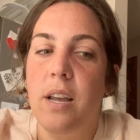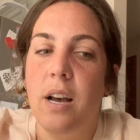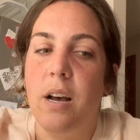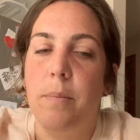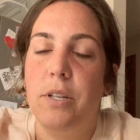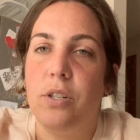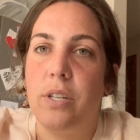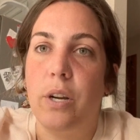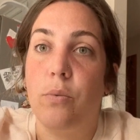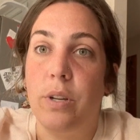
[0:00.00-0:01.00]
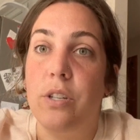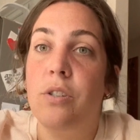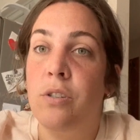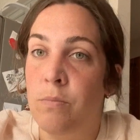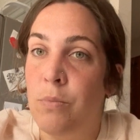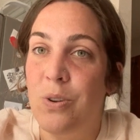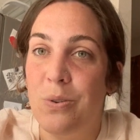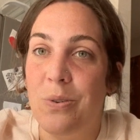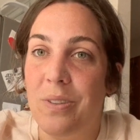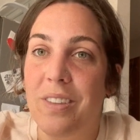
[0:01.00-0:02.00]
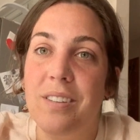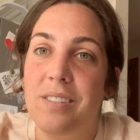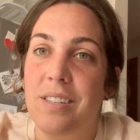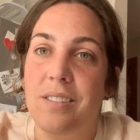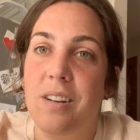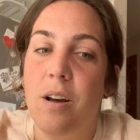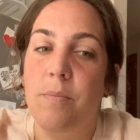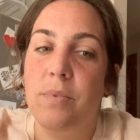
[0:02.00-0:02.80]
It's just like a really smooth system,